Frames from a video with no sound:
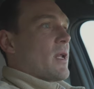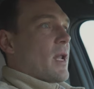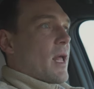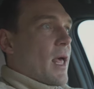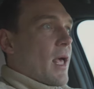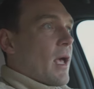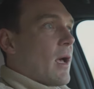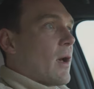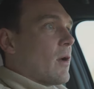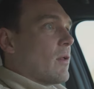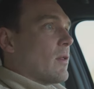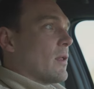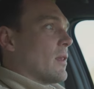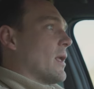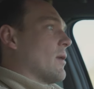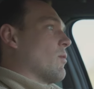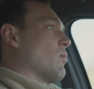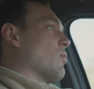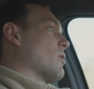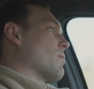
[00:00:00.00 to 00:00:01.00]
and hell, and
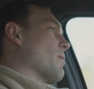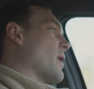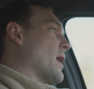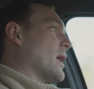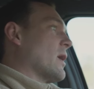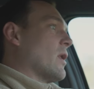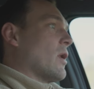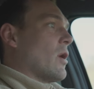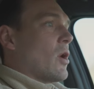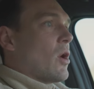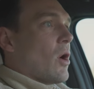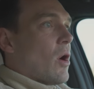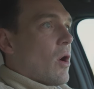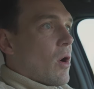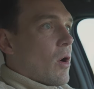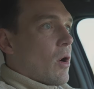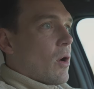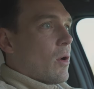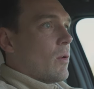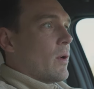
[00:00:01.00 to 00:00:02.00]
like where am I gonna
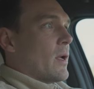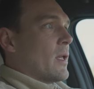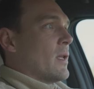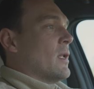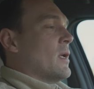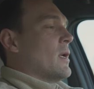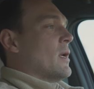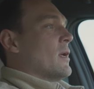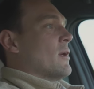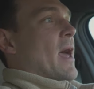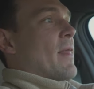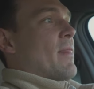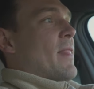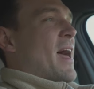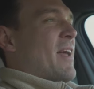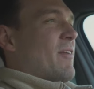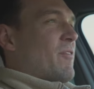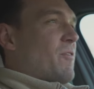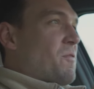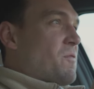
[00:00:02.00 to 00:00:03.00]
go, and and
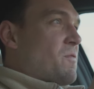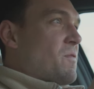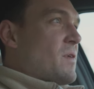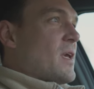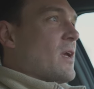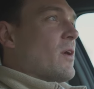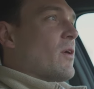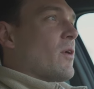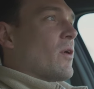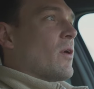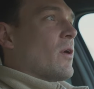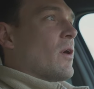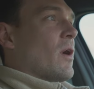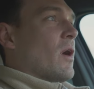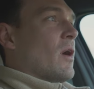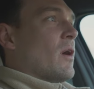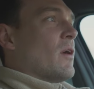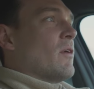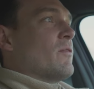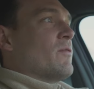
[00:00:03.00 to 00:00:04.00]
that fear
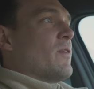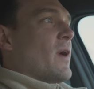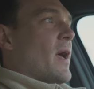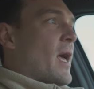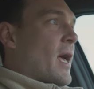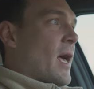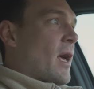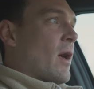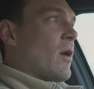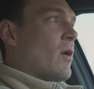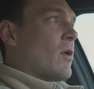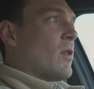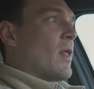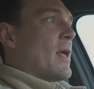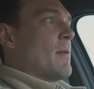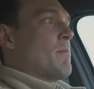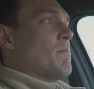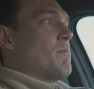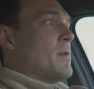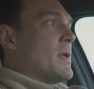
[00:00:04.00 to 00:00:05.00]
of hell
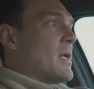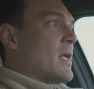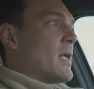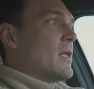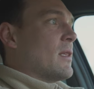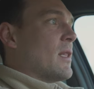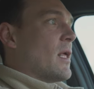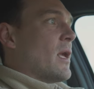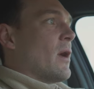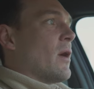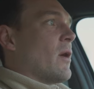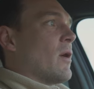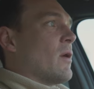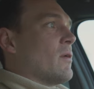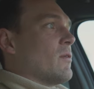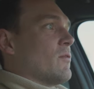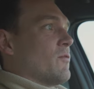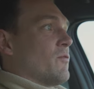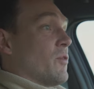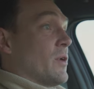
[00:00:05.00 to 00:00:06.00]
and being there
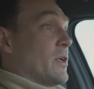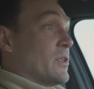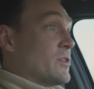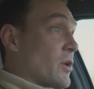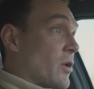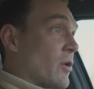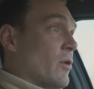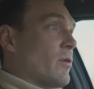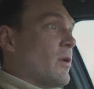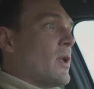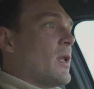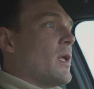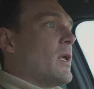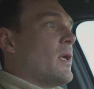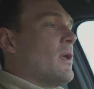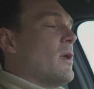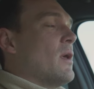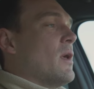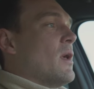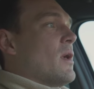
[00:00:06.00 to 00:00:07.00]
for
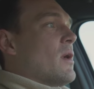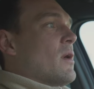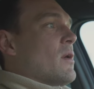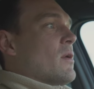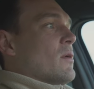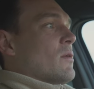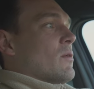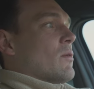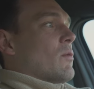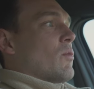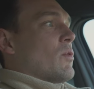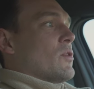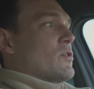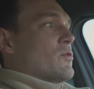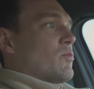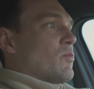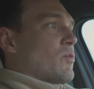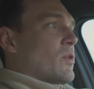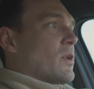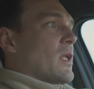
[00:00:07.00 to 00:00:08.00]
eternity
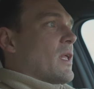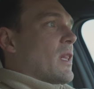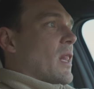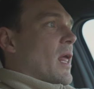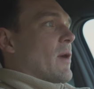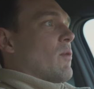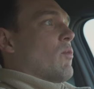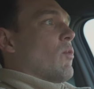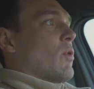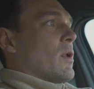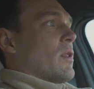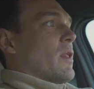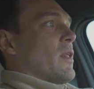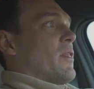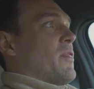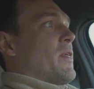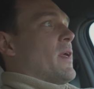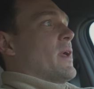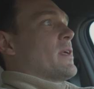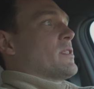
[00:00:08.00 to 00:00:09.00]
was really like one of
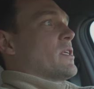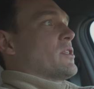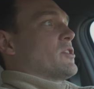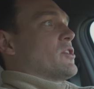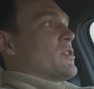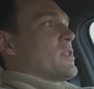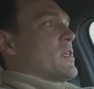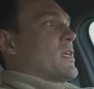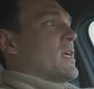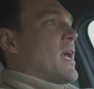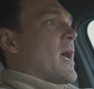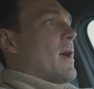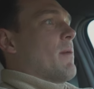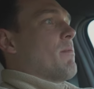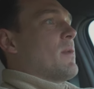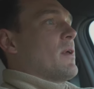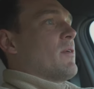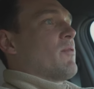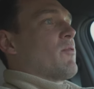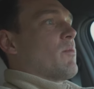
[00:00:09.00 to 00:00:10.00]
the things that just
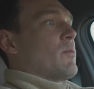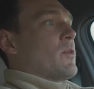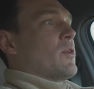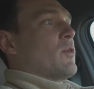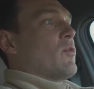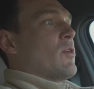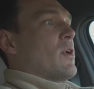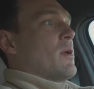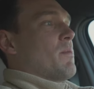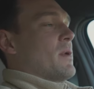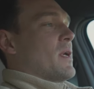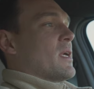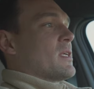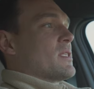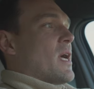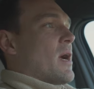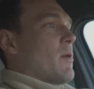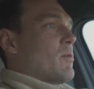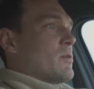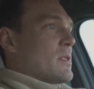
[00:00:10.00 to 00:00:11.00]
kept me from doing it
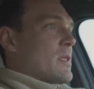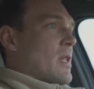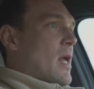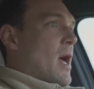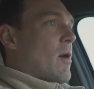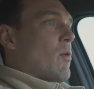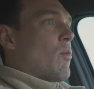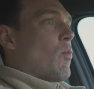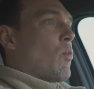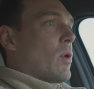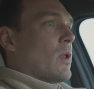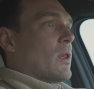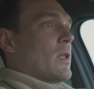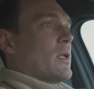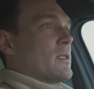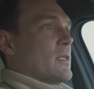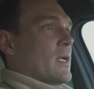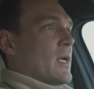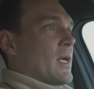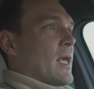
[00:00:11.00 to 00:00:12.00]
because I was not
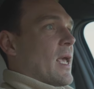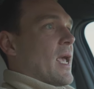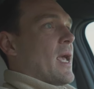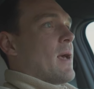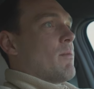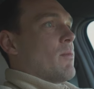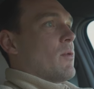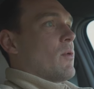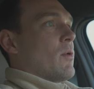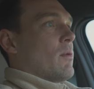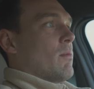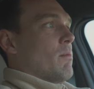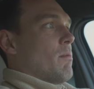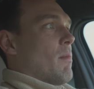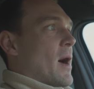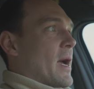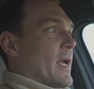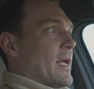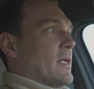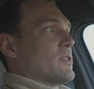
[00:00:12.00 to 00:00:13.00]
willing to gamble
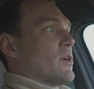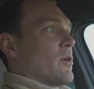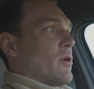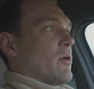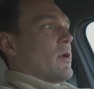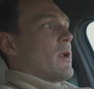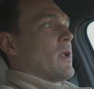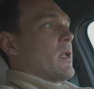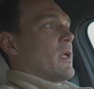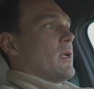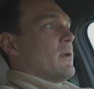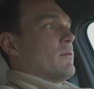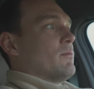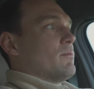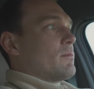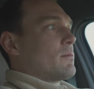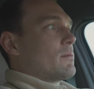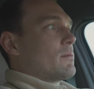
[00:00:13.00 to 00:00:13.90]
my eternity.